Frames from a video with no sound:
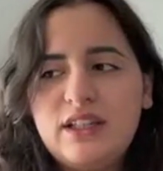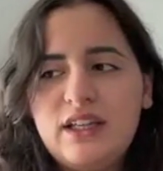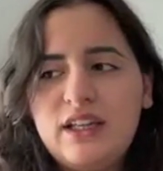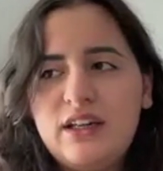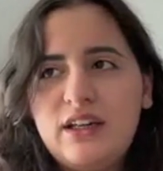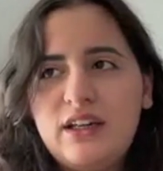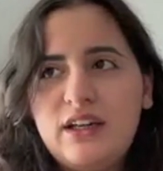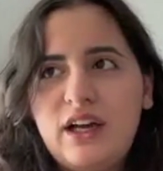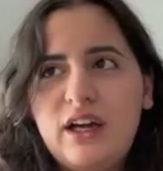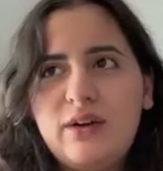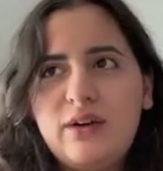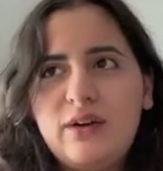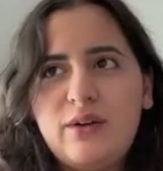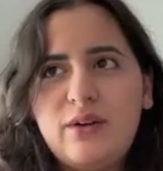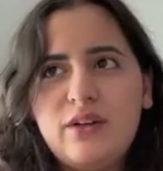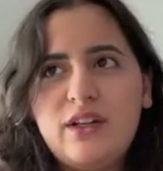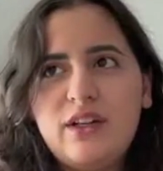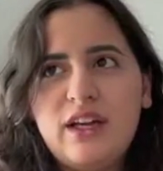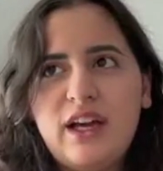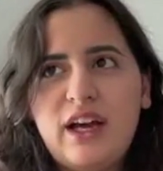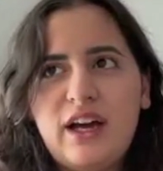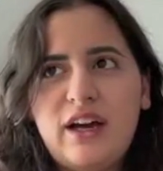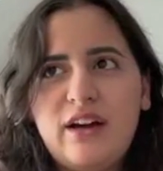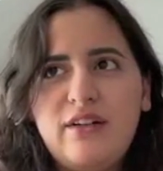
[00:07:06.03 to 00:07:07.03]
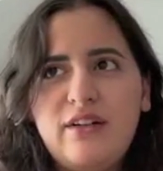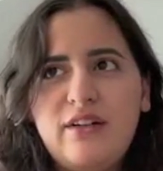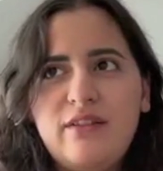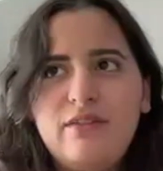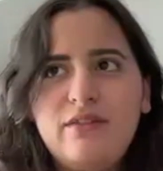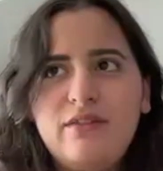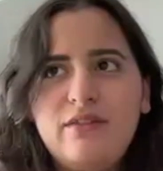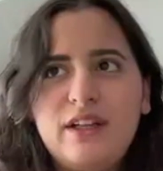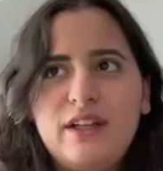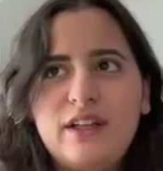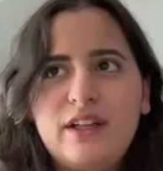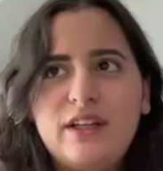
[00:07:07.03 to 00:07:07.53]
And I already
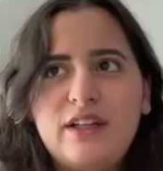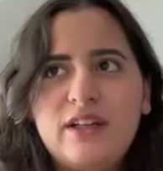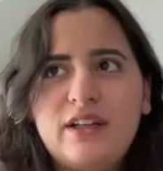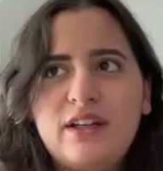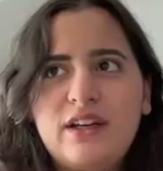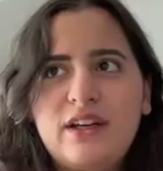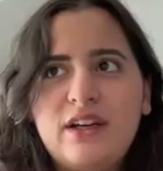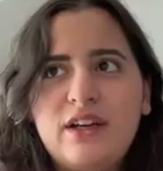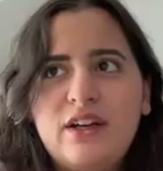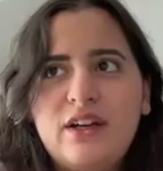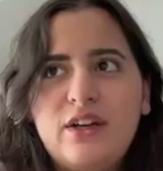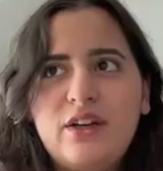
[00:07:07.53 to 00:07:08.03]
have like